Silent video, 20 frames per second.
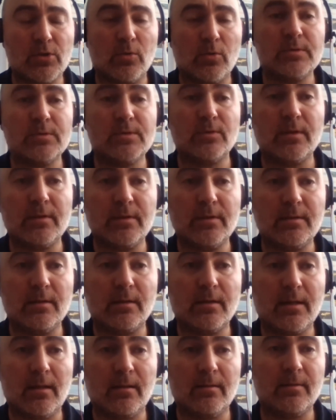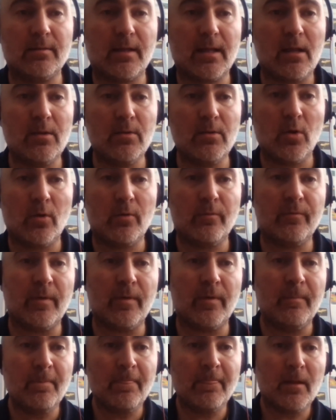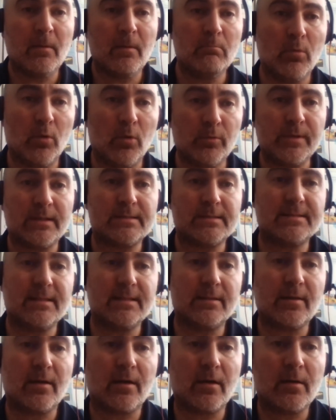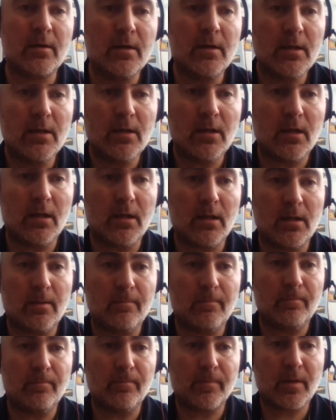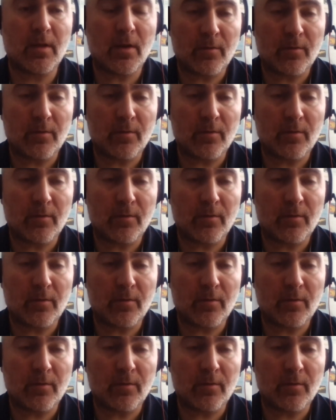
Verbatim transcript: Also, the, the, the, kind of models that are um,